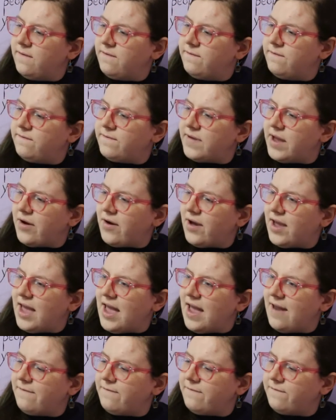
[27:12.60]
fairy
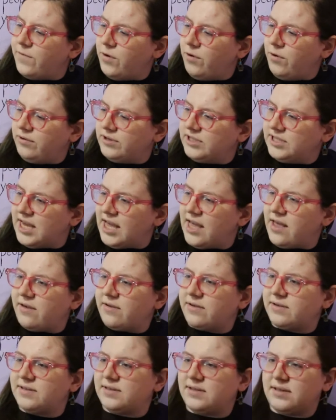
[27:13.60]
and folk
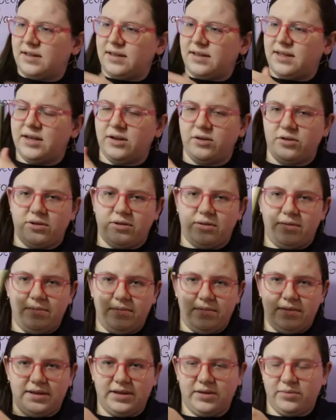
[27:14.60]
tales little
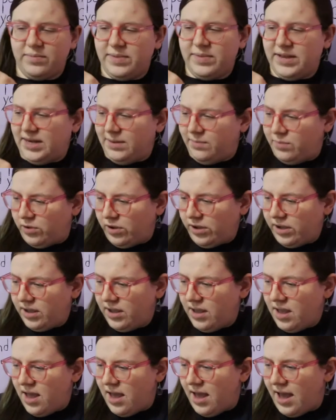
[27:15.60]
little bitty
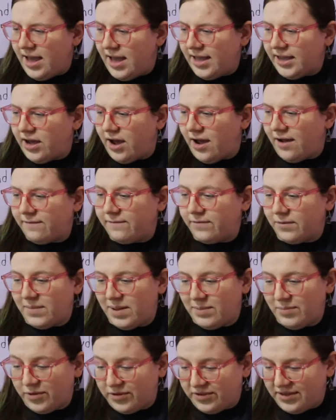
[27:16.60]
book I got for
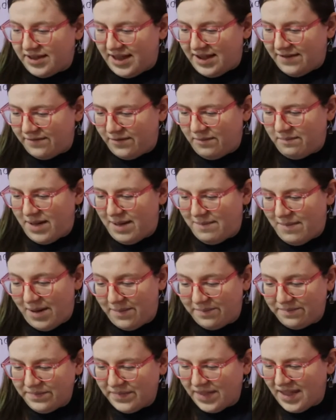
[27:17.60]
my birthday from my
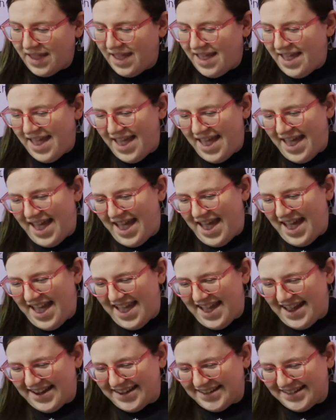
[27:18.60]
mom,
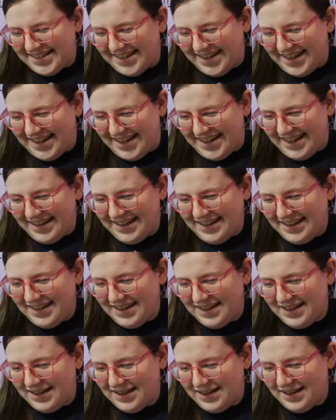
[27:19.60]
and
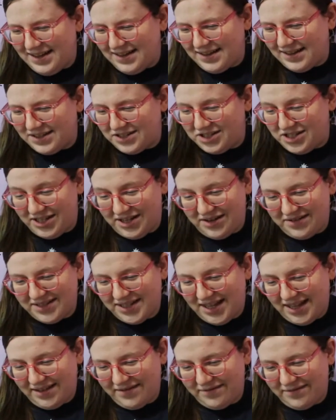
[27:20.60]
because uh, she knows
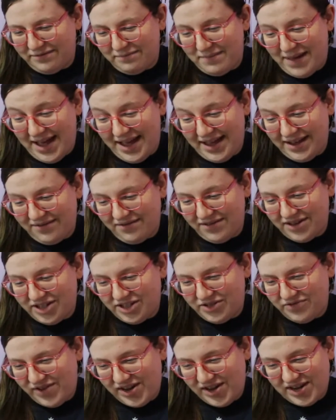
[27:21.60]
I love my
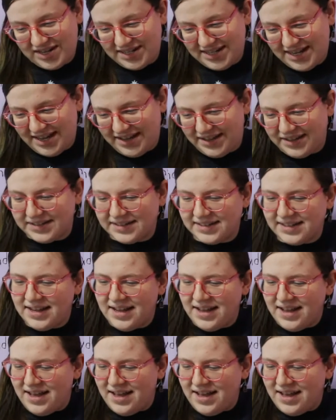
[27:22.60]
Irish fairy tales